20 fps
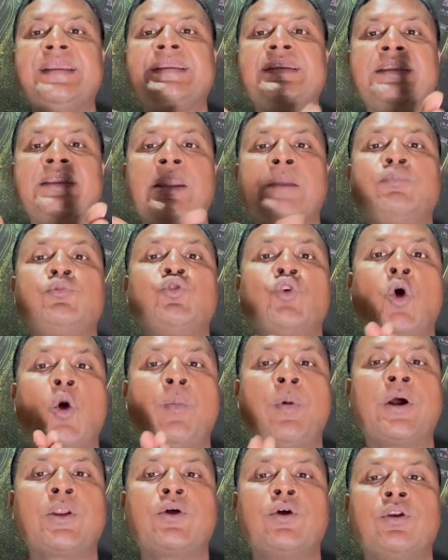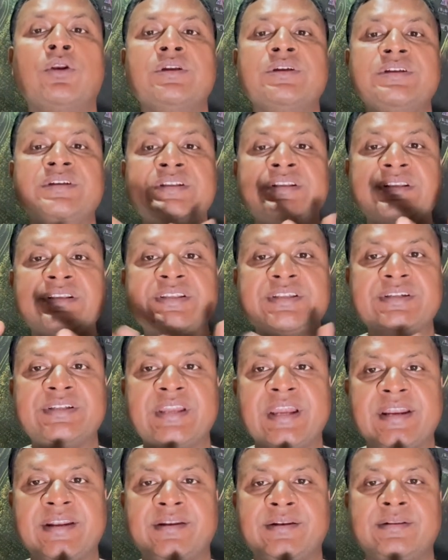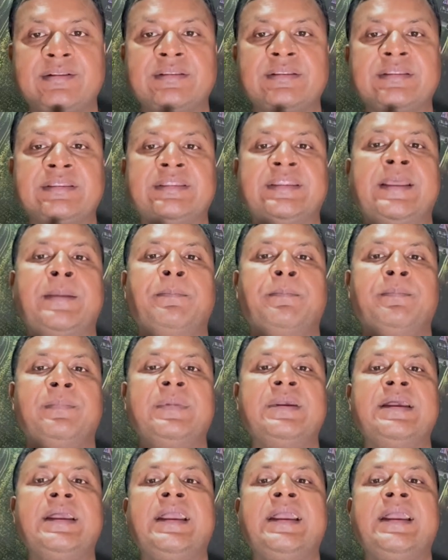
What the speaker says: You have to overall integrate them.